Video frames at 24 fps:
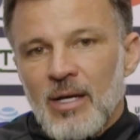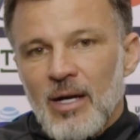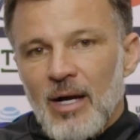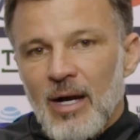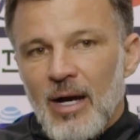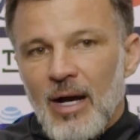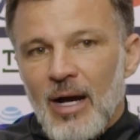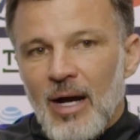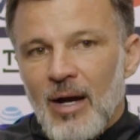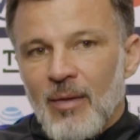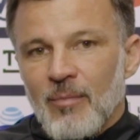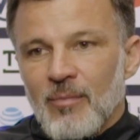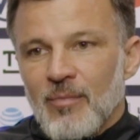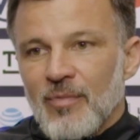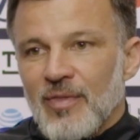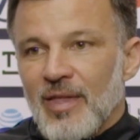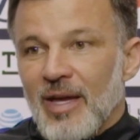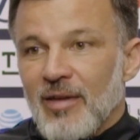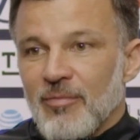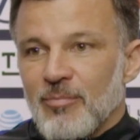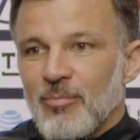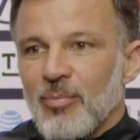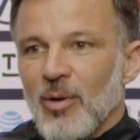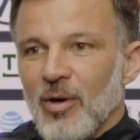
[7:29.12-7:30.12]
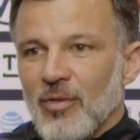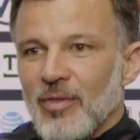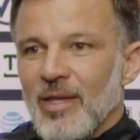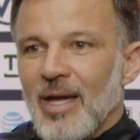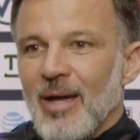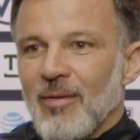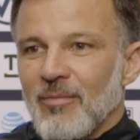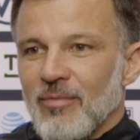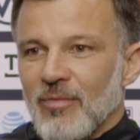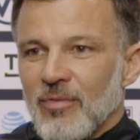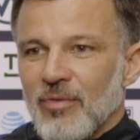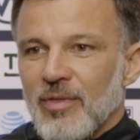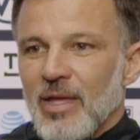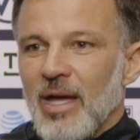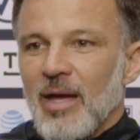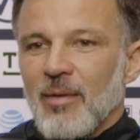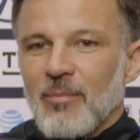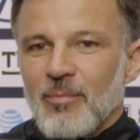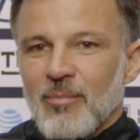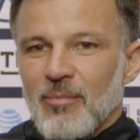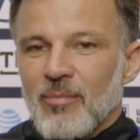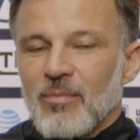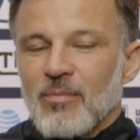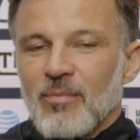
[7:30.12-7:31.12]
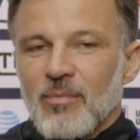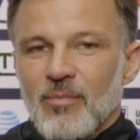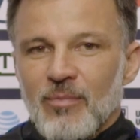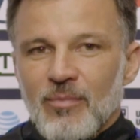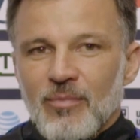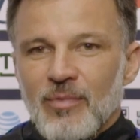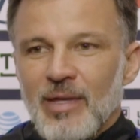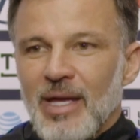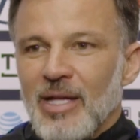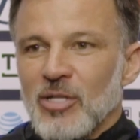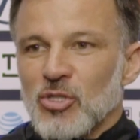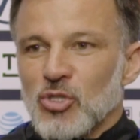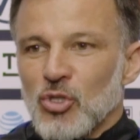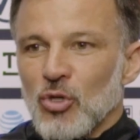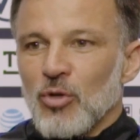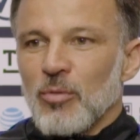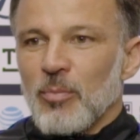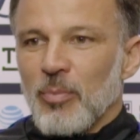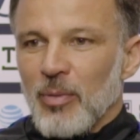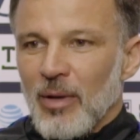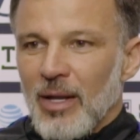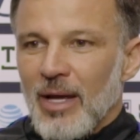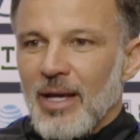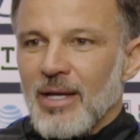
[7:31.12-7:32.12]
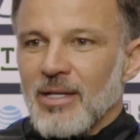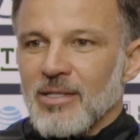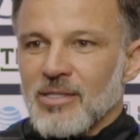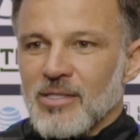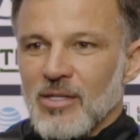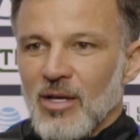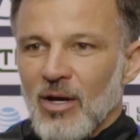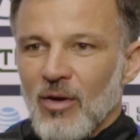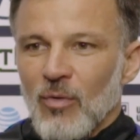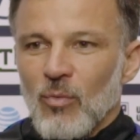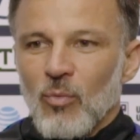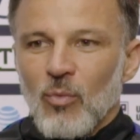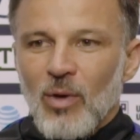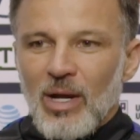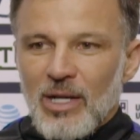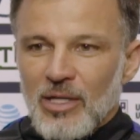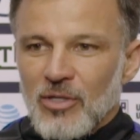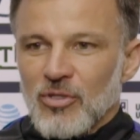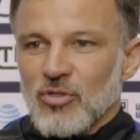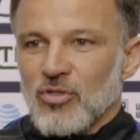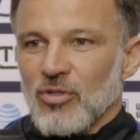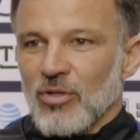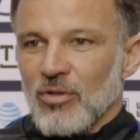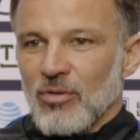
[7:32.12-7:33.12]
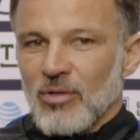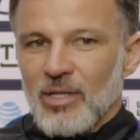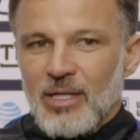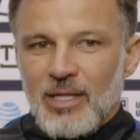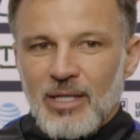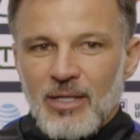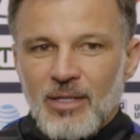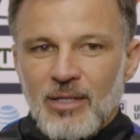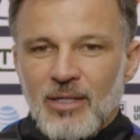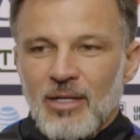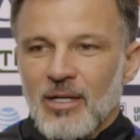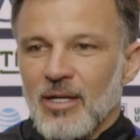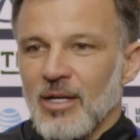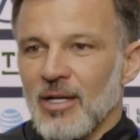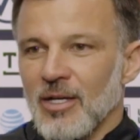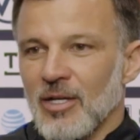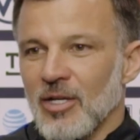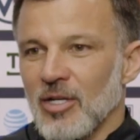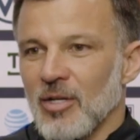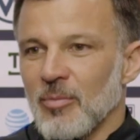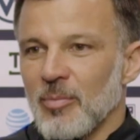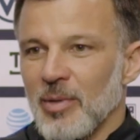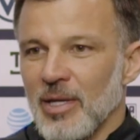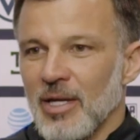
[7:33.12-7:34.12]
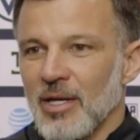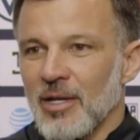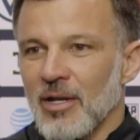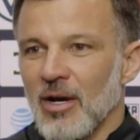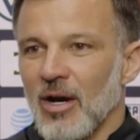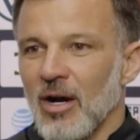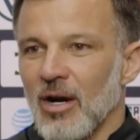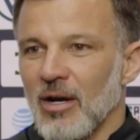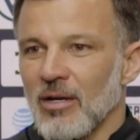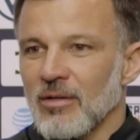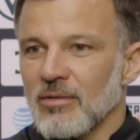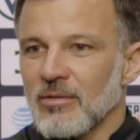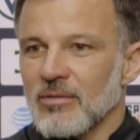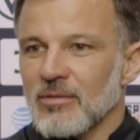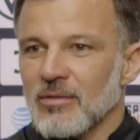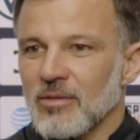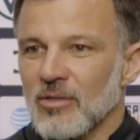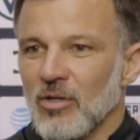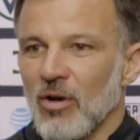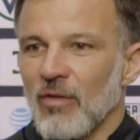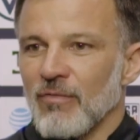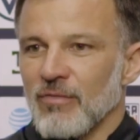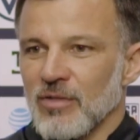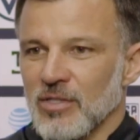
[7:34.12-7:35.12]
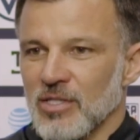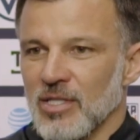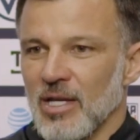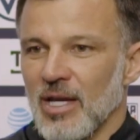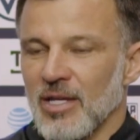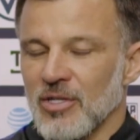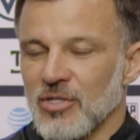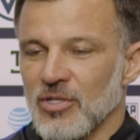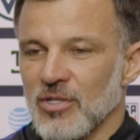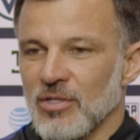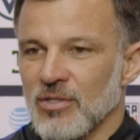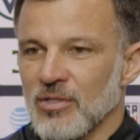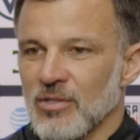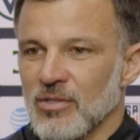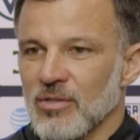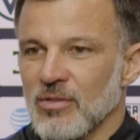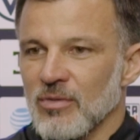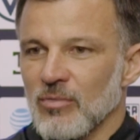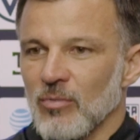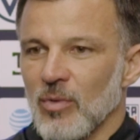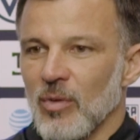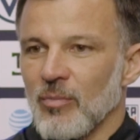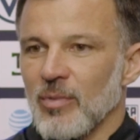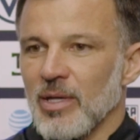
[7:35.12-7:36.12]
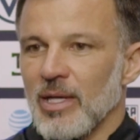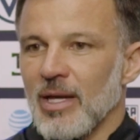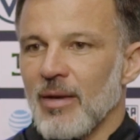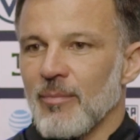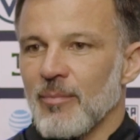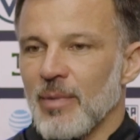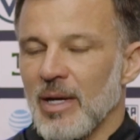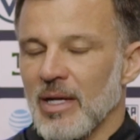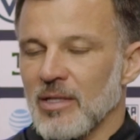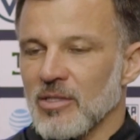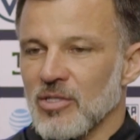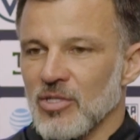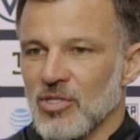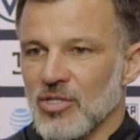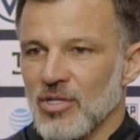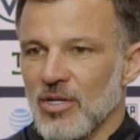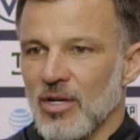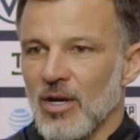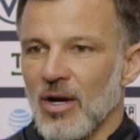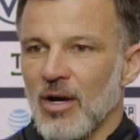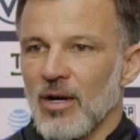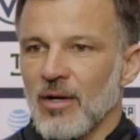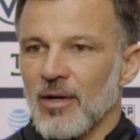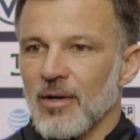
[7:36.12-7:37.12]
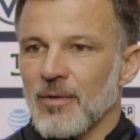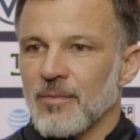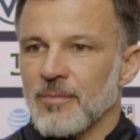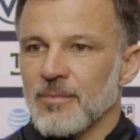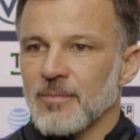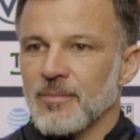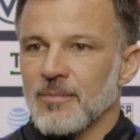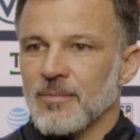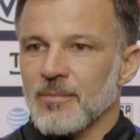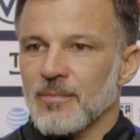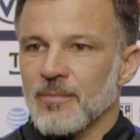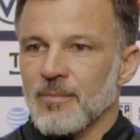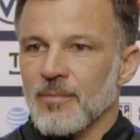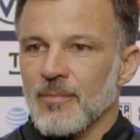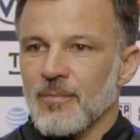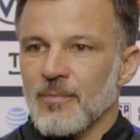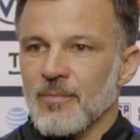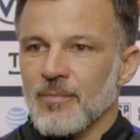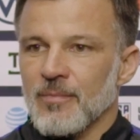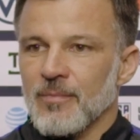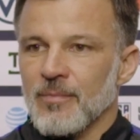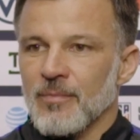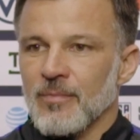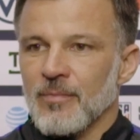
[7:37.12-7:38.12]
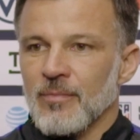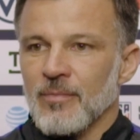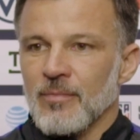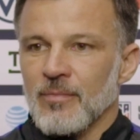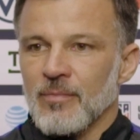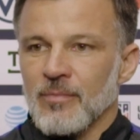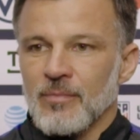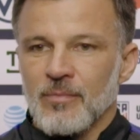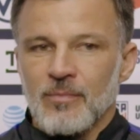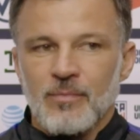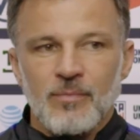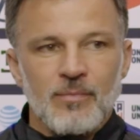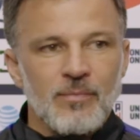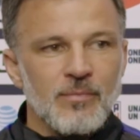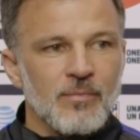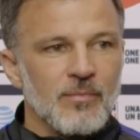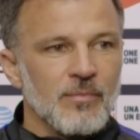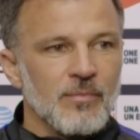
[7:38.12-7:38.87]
um, they, they're, they're, they're two players that are well and truly uh, going to be in our conversations when we get back to Chicago. Jeff.